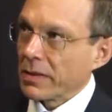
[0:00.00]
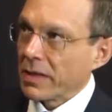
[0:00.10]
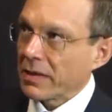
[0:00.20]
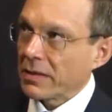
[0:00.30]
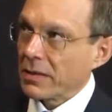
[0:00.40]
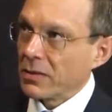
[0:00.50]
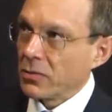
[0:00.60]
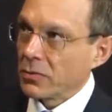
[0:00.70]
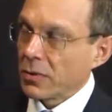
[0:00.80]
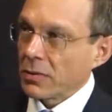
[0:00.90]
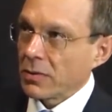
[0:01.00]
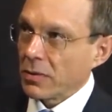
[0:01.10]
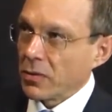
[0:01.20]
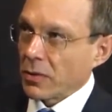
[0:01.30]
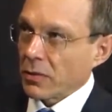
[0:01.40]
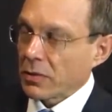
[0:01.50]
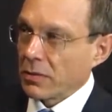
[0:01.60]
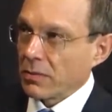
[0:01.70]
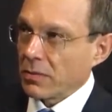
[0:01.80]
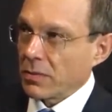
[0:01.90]
that you're not
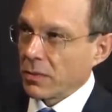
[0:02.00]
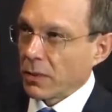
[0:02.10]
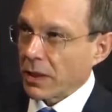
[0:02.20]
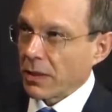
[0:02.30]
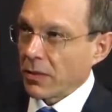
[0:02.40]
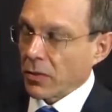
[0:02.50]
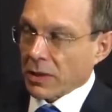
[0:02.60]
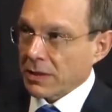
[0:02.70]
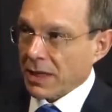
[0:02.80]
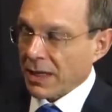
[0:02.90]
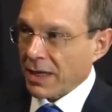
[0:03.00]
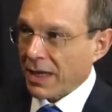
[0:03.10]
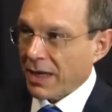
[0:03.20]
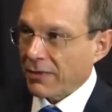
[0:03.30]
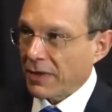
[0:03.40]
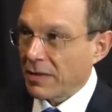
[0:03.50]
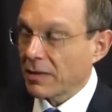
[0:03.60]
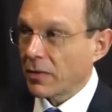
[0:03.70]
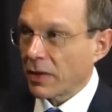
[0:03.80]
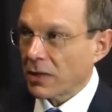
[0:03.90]
working your entire life in
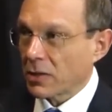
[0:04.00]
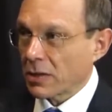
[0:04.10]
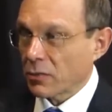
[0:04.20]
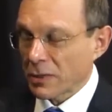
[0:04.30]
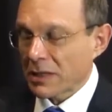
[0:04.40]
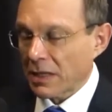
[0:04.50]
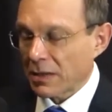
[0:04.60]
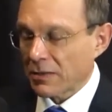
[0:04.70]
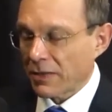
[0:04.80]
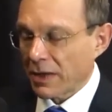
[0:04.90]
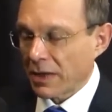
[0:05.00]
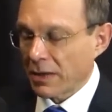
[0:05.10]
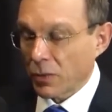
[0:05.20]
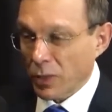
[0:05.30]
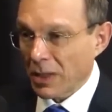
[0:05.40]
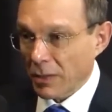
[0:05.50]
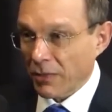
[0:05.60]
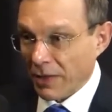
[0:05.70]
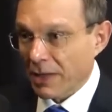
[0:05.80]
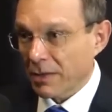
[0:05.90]
the direction that would satisfy the will
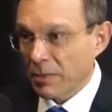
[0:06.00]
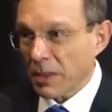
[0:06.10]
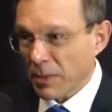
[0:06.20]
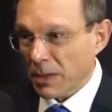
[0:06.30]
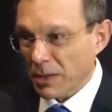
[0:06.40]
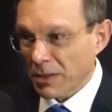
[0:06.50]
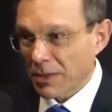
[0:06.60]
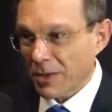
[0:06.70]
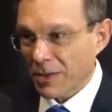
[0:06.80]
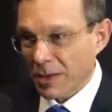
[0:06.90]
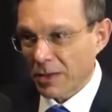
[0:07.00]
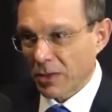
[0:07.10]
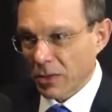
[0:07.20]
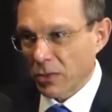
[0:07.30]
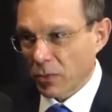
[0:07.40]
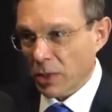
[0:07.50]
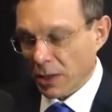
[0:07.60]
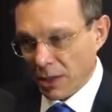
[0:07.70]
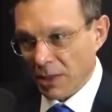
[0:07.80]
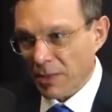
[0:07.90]
of other people. Mm-hmm. You know, you
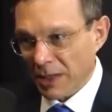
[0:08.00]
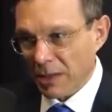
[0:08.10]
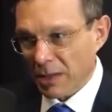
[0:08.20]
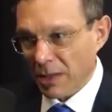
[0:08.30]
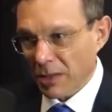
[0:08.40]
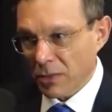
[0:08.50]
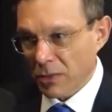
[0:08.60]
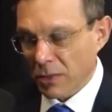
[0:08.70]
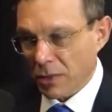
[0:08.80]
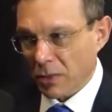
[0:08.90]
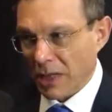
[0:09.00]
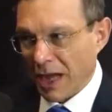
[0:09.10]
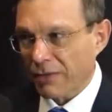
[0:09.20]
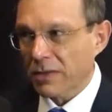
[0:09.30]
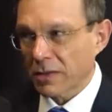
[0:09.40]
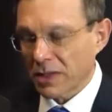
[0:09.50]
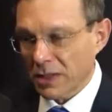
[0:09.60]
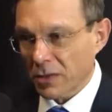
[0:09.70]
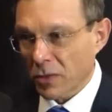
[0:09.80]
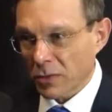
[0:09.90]
work independently, you're not after
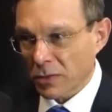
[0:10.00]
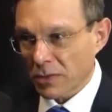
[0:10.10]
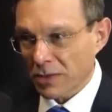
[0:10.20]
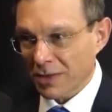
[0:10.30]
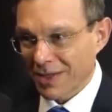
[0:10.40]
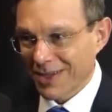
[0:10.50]
these honors.